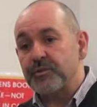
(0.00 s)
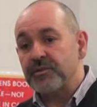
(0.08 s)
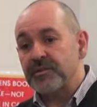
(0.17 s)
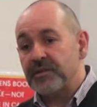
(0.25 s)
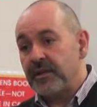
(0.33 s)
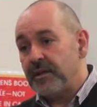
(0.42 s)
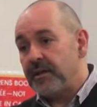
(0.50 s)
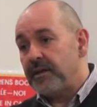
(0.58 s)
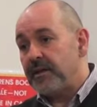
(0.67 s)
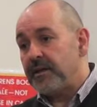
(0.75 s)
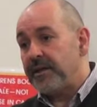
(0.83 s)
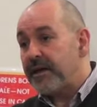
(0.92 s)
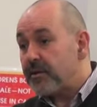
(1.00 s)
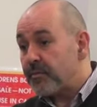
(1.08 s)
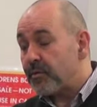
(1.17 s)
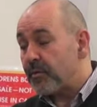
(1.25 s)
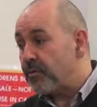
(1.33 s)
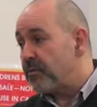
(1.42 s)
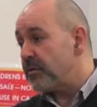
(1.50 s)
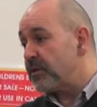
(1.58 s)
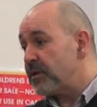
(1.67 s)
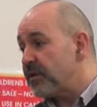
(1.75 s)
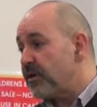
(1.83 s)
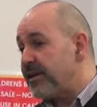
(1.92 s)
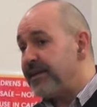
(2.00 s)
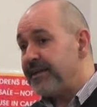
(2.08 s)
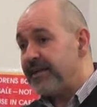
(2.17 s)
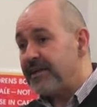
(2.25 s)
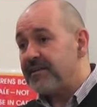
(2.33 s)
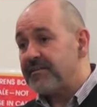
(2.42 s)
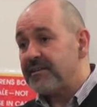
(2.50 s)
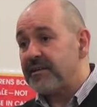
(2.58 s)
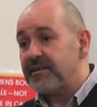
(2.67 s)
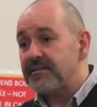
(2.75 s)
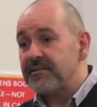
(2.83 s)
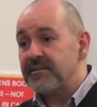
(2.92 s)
was in April 1986.